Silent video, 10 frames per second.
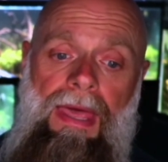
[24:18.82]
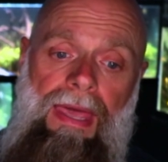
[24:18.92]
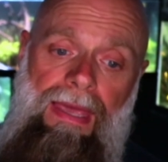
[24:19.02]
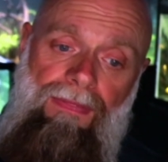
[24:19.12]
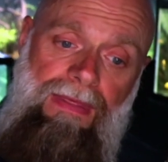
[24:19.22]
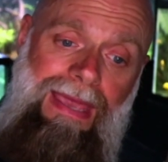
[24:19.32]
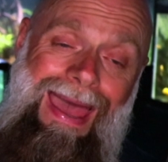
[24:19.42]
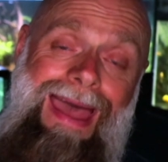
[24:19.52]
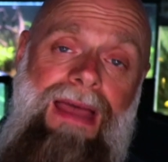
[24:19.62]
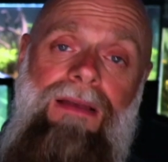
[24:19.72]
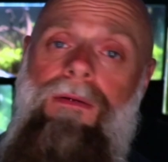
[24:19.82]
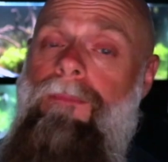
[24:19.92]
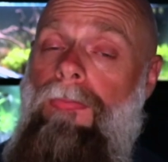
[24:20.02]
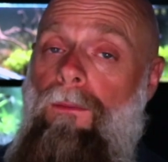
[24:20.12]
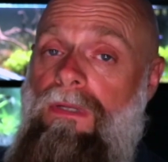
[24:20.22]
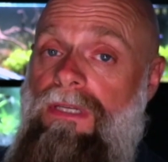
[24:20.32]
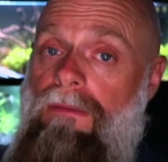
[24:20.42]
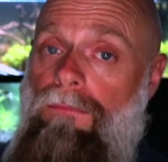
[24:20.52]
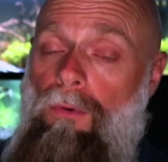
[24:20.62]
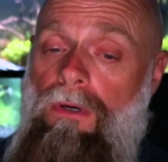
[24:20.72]
In the end, what's
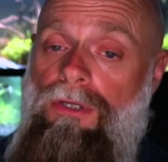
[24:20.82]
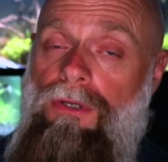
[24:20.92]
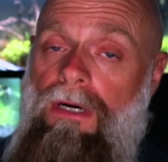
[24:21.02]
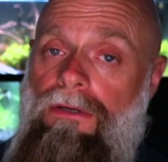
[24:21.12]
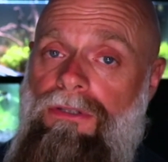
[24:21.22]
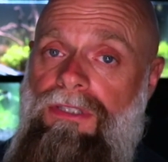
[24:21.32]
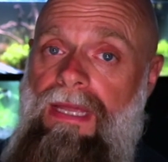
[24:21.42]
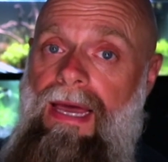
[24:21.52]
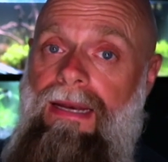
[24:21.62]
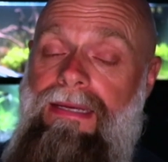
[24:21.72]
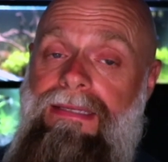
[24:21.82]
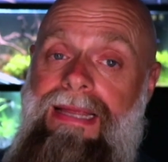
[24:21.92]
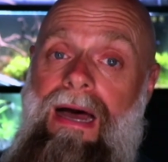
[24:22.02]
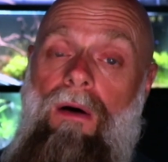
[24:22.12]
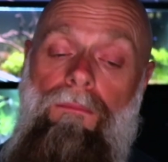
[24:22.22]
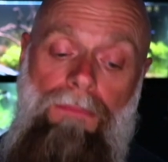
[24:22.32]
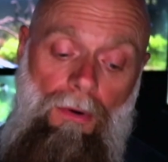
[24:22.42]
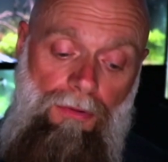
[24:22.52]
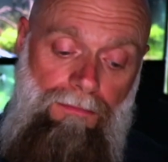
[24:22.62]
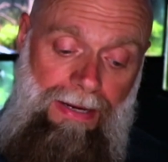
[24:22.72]
important to understand is now
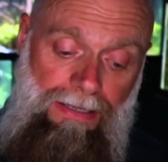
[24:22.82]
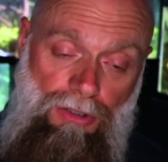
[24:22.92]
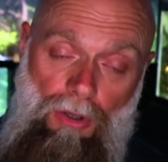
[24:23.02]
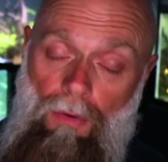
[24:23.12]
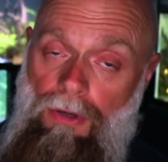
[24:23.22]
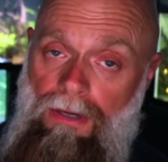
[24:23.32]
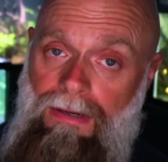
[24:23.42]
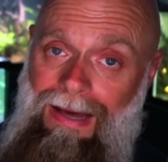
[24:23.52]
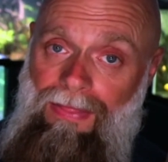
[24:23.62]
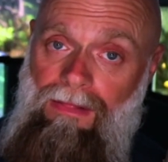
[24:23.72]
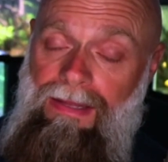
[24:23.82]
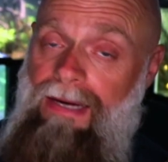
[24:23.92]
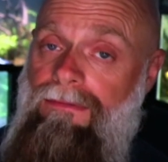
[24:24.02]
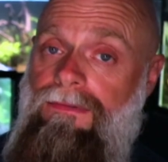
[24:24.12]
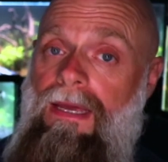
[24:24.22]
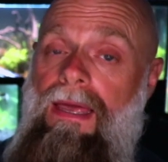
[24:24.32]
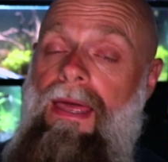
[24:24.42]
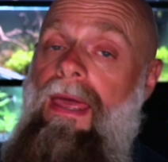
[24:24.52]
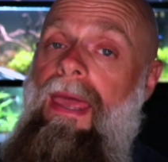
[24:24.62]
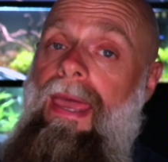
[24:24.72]
both my donor on the left
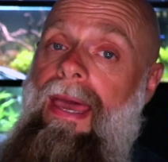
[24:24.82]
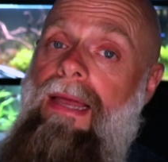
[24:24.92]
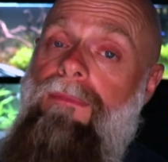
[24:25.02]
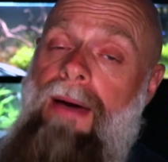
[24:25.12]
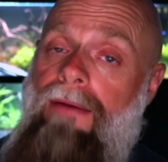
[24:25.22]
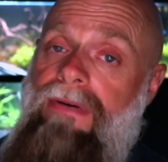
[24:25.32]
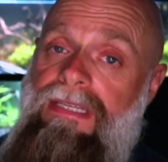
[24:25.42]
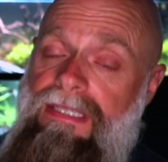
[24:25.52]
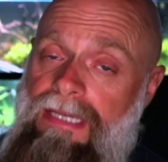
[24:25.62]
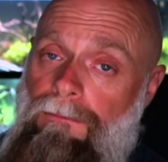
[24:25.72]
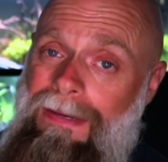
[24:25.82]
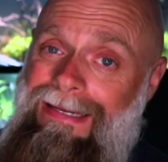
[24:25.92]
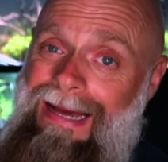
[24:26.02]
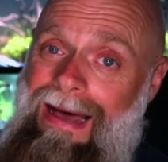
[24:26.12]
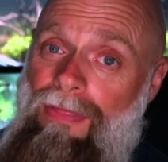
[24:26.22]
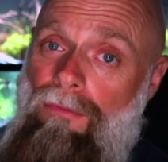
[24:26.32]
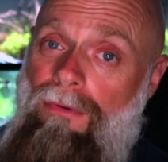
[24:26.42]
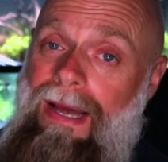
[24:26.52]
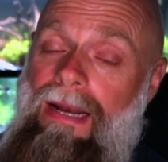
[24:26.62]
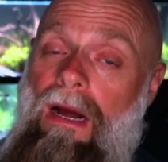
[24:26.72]
and my recipient on the
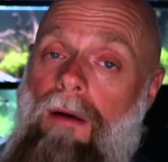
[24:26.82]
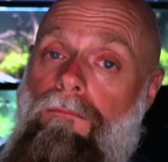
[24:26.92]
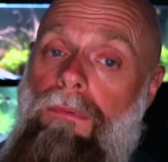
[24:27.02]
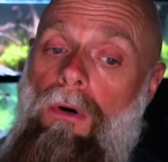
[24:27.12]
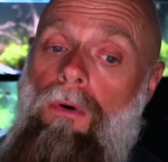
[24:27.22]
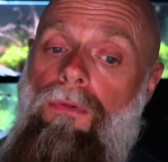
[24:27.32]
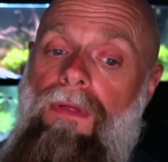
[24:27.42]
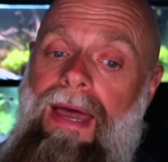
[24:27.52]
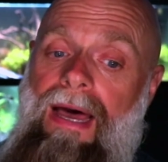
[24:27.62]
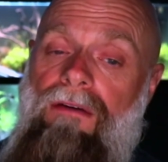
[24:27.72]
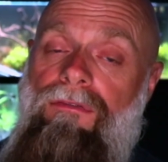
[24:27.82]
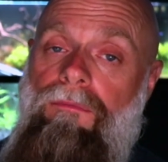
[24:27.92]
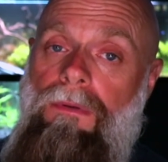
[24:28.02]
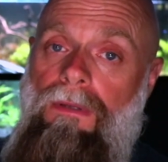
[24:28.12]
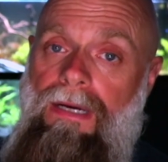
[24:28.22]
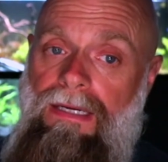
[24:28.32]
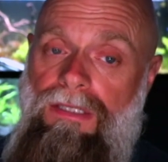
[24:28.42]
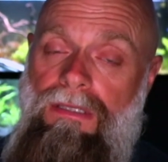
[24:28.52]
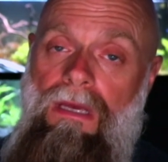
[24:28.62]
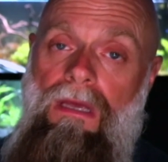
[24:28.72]
right are both F plus.